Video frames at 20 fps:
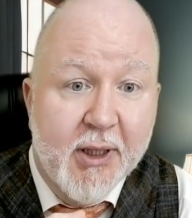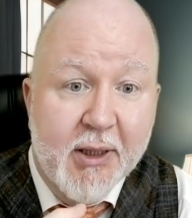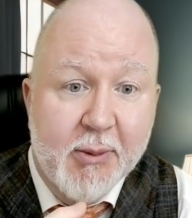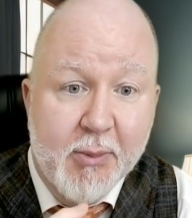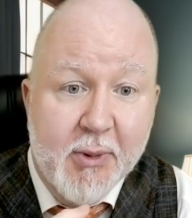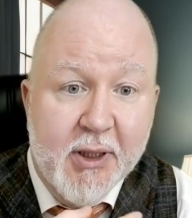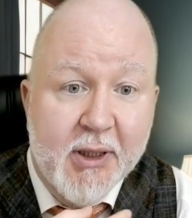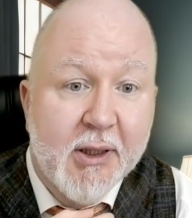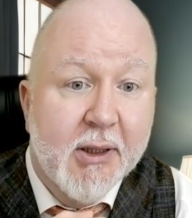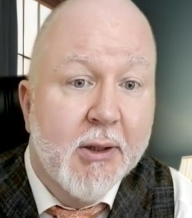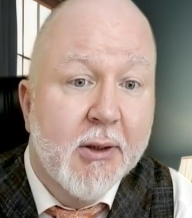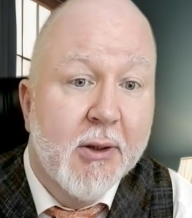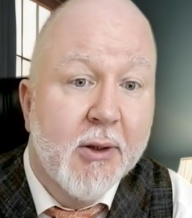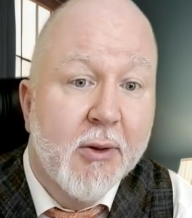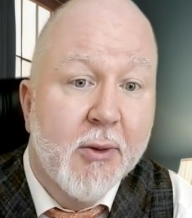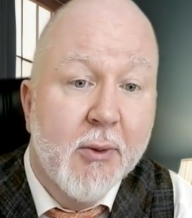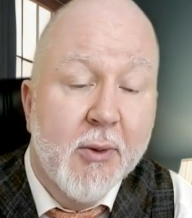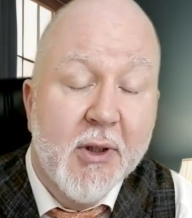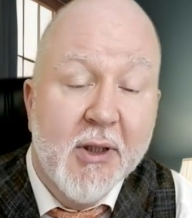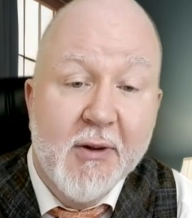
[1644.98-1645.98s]
money to
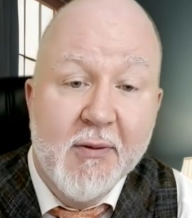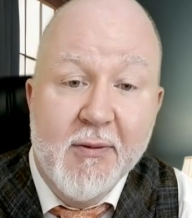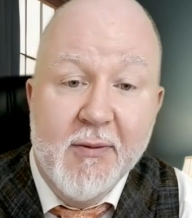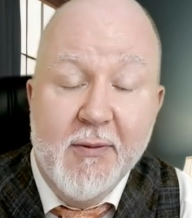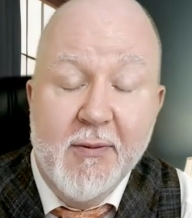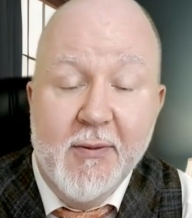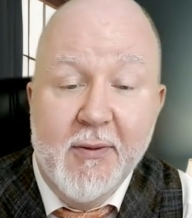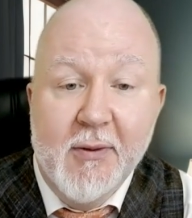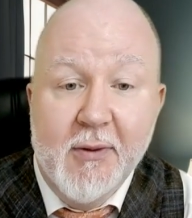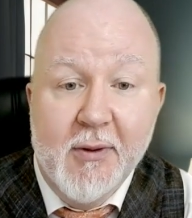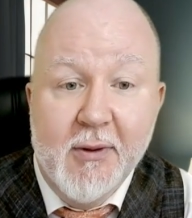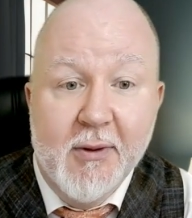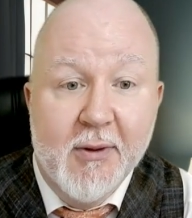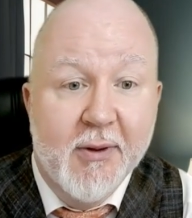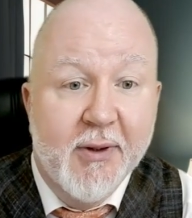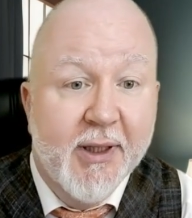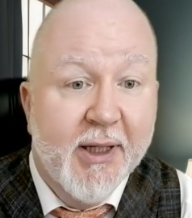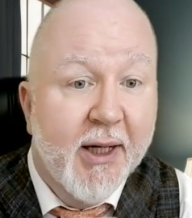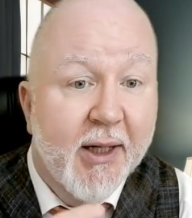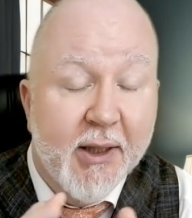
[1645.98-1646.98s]
you if
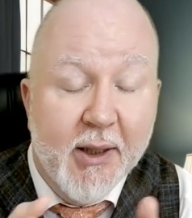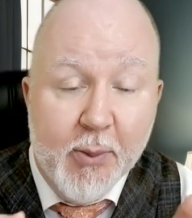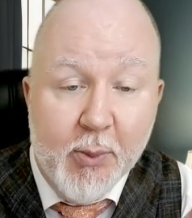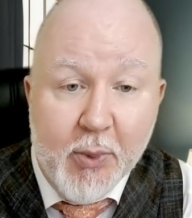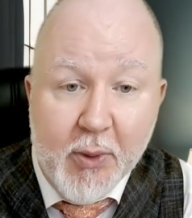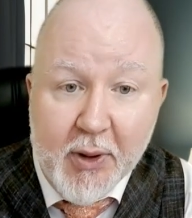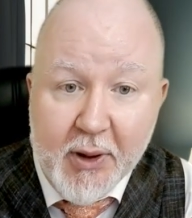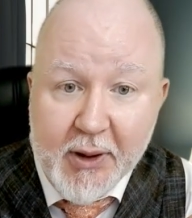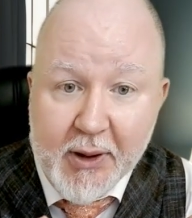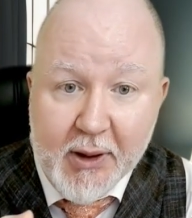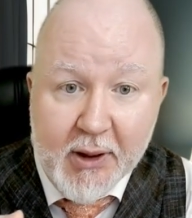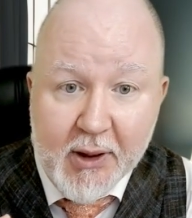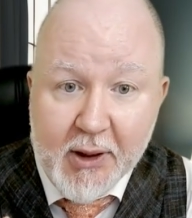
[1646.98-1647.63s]
the other party